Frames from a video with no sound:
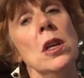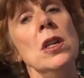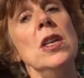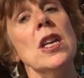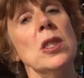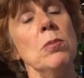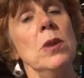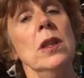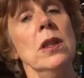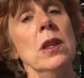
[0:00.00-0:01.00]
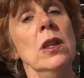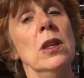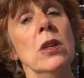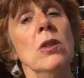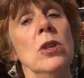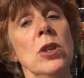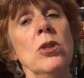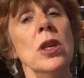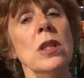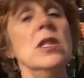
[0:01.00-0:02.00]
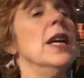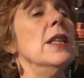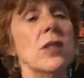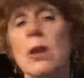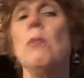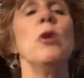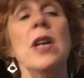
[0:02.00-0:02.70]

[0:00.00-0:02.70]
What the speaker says: yes, but you can date someone